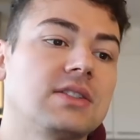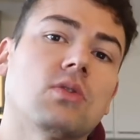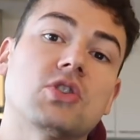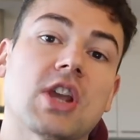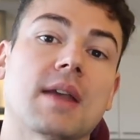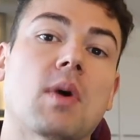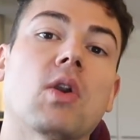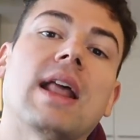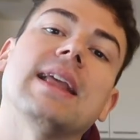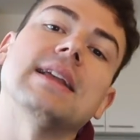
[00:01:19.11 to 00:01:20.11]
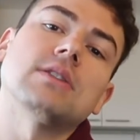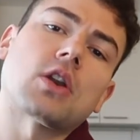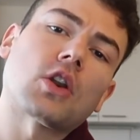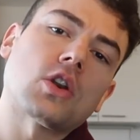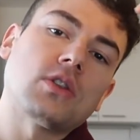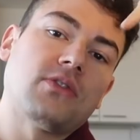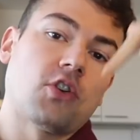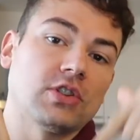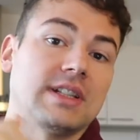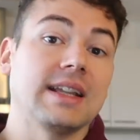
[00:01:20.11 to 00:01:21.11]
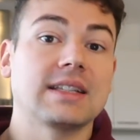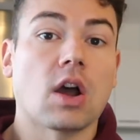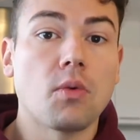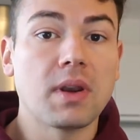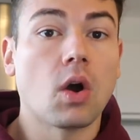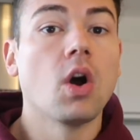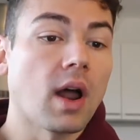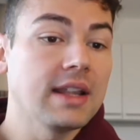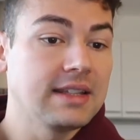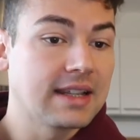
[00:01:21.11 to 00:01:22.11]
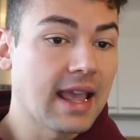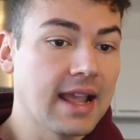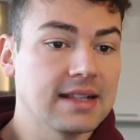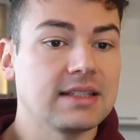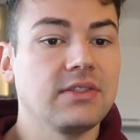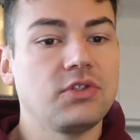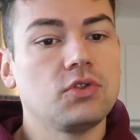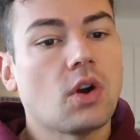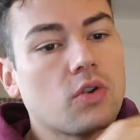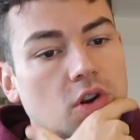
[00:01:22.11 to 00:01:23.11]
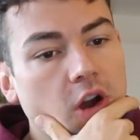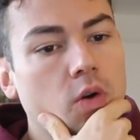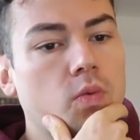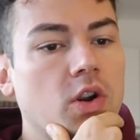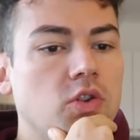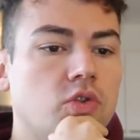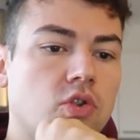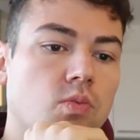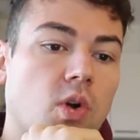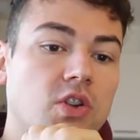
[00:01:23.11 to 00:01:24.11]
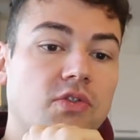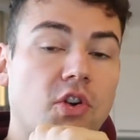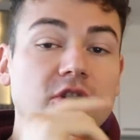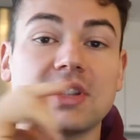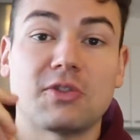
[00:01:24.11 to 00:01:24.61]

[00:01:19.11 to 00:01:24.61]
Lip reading: So check them out, I link it, first link down below. Quality Gains, if you don't know what you should watch first.